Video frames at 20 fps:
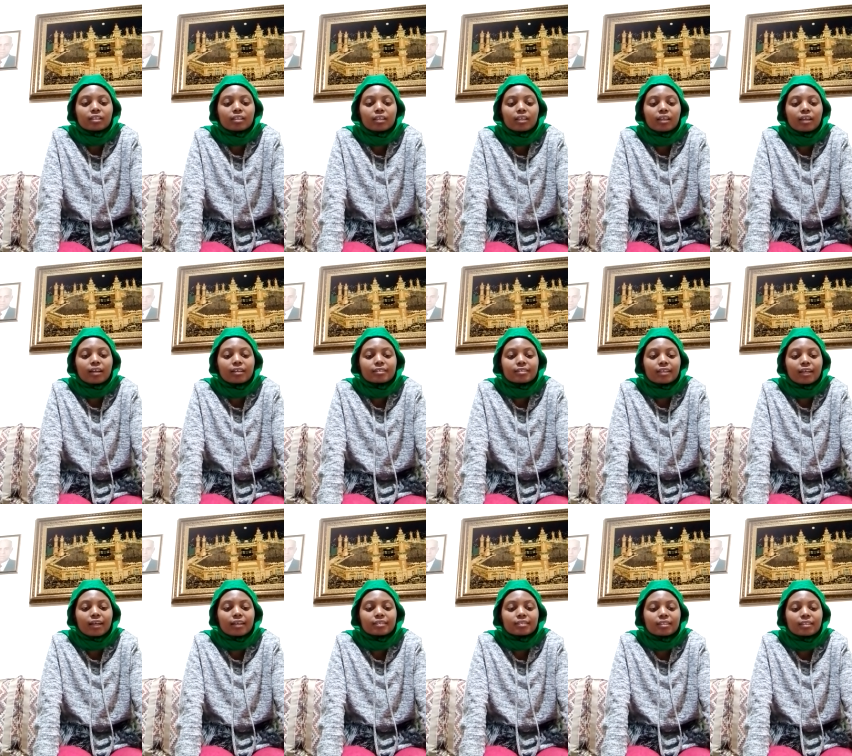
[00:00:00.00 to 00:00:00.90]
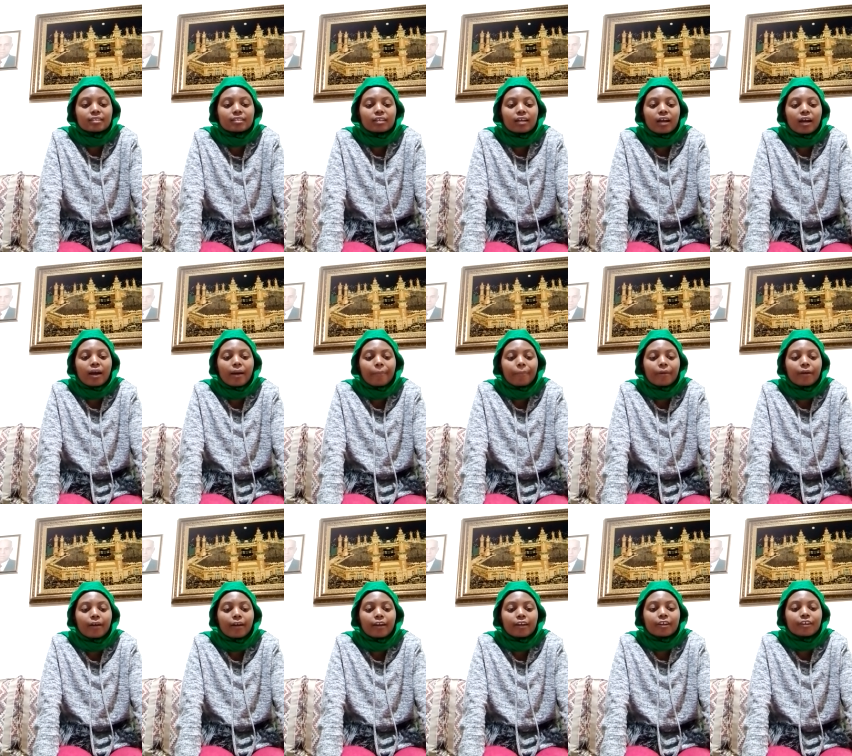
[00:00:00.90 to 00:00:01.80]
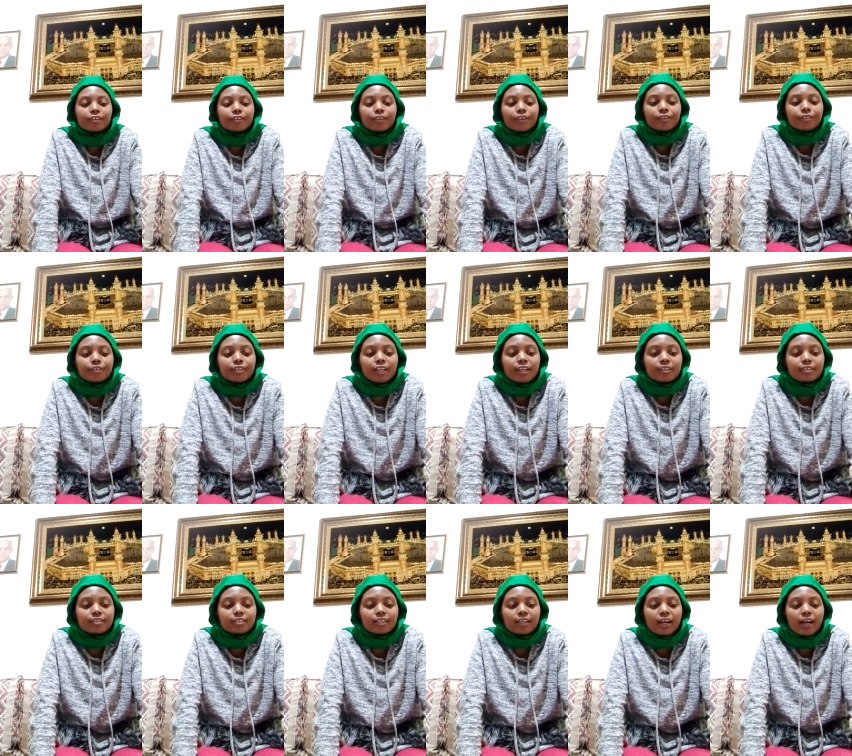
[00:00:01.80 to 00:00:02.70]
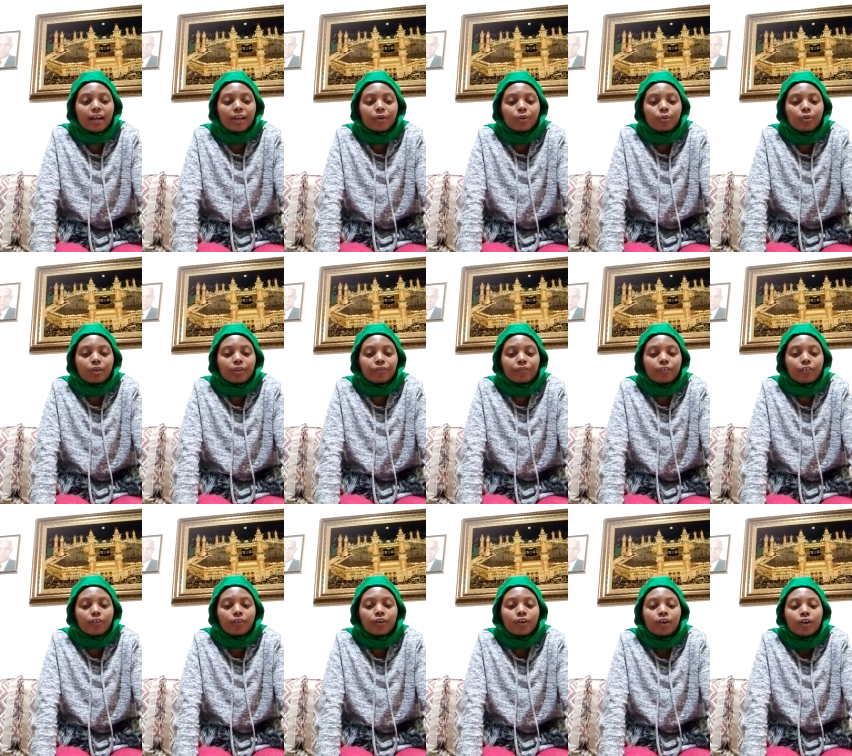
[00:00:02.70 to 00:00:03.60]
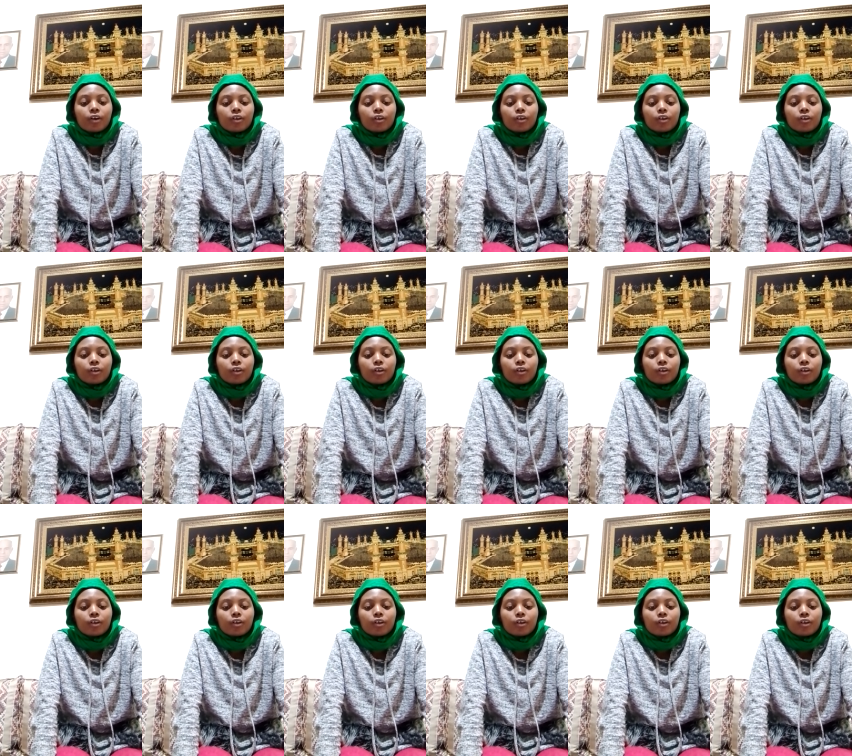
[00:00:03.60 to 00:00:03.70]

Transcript: He has casted up a glorious highway for